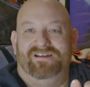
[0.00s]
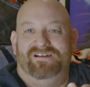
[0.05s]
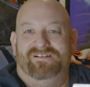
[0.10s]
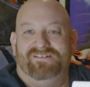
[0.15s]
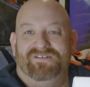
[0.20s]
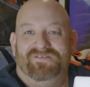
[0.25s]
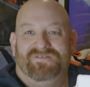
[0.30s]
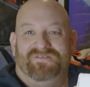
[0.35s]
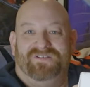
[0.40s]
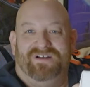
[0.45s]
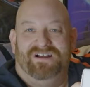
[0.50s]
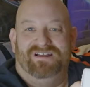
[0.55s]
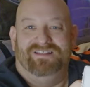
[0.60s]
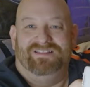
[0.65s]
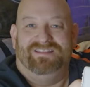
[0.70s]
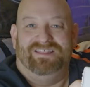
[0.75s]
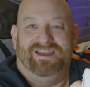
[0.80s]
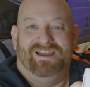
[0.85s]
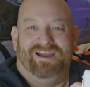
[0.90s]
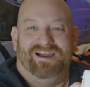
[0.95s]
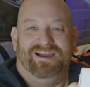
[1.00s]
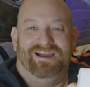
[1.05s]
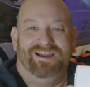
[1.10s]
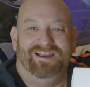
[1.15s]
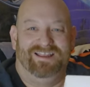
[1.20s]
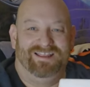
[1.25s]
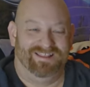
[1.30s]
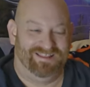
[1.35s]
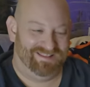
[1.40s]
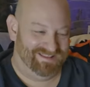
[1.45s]
right on the front
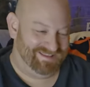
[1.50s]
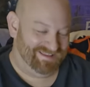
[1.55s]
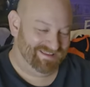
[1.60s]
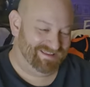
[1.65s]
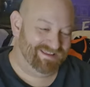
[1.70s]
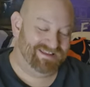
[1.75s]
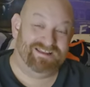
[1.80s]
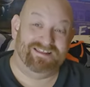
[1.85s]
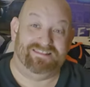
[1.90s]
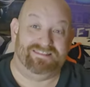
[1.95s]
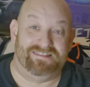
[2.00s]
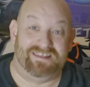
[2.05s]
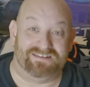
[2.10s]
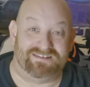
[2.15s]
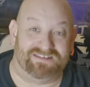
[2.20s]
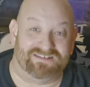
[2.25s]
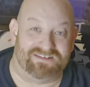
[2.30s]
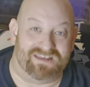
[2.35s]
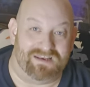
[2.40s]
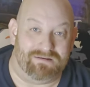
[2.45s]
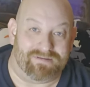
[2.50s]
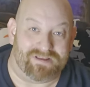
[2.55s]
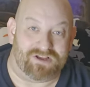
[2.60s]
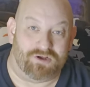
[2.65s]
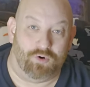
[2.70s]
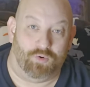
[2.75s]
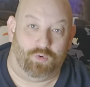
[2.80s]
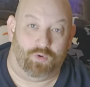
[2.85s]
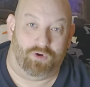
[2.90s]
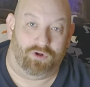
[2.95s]
there. This is gonna be
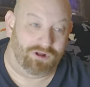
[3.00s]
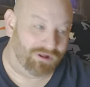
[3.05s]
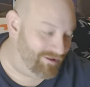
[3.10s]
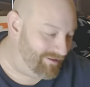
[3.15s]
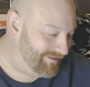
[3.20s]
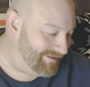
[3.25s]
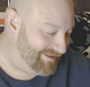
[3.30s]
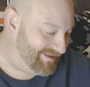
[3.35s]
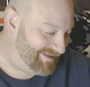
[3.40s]
cool.